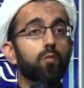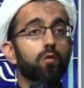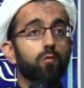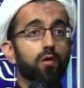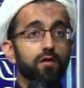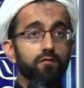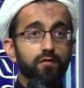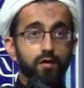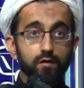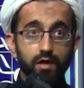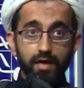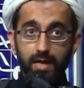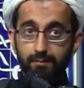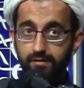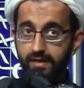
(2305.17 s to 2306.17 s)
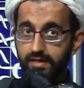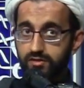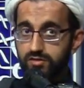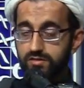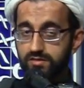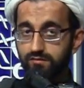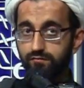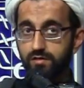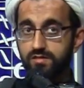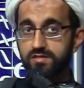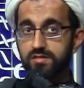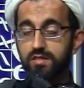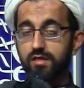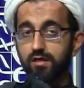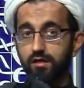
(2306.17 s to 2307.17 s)
one of the applications of
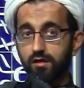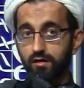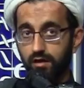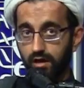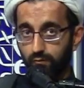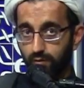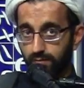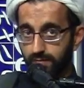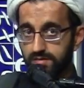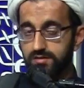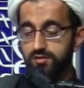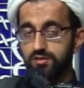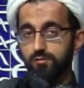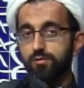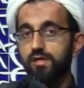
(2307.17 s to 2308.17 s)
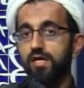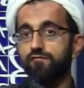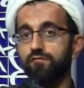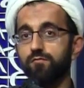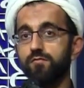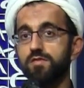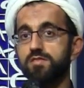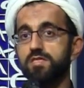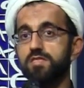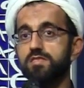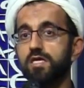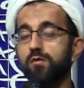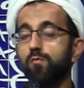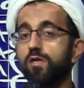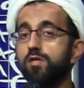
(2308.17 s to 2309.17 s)
this, one message that we get from this, is
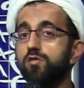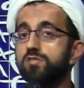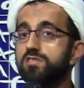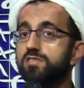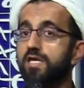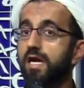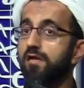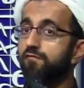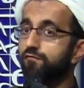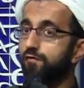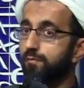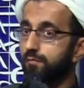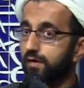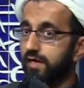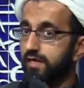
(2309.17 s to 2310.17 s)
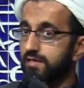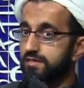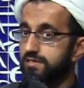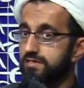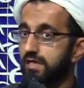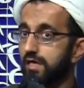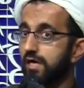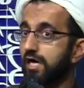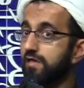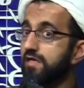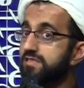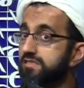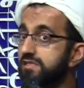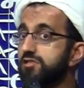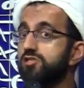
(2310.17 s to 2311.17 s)
that when you stand for prayers, Allah
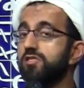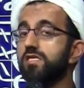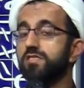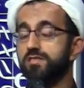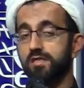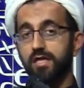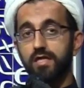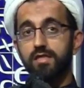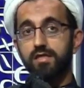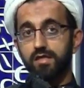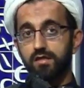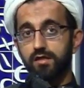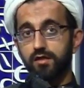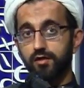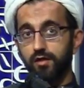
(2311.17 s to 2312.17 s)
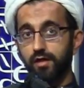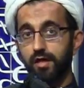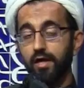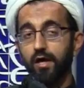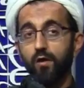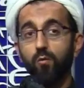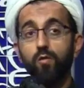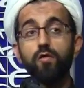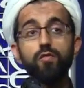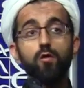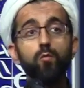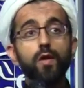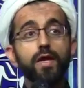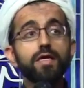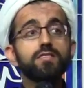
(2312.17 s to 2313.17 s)
is teaching us an etiquette here. One of the
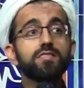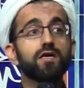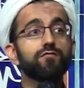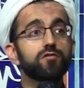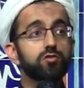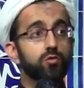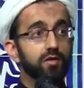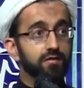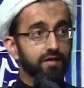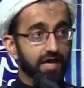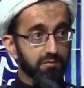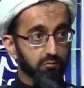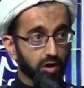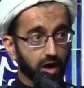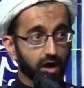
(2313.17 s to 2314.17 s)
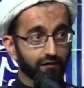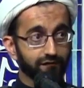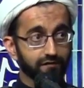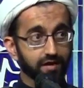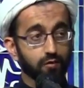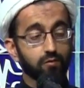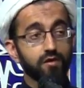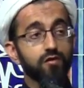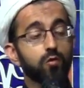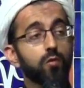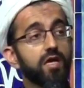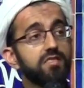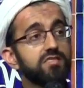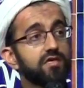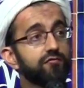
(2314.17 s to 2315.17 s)
ways of doing that muhafadah, one of the
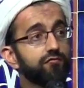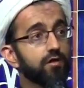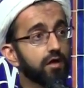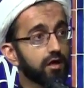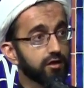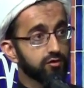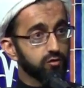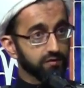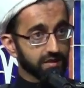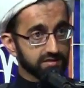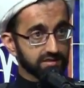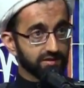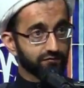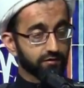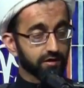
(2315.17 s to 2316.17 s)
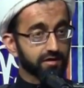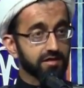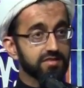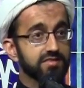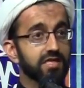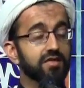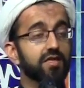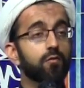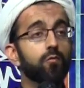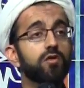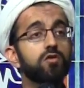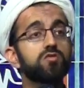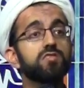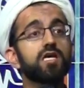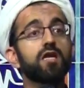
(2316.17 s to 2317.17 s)
ways of doing that safeguarding. He's saying that when
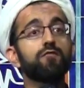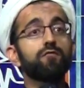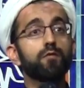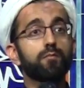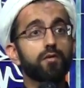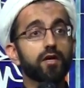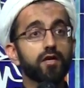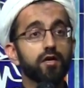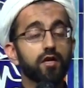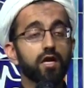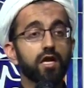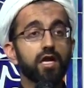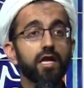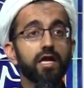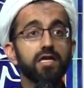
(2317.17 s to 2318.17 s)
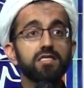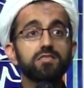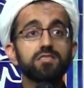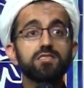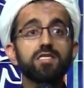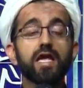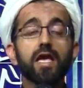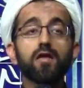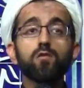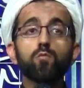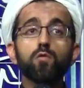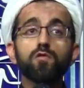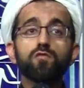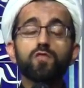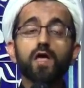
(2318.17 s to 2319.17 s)
you stand for prayer, stand
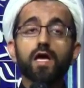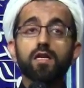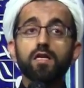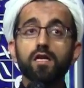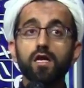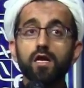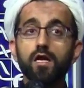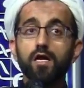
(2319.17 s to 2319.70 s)
with that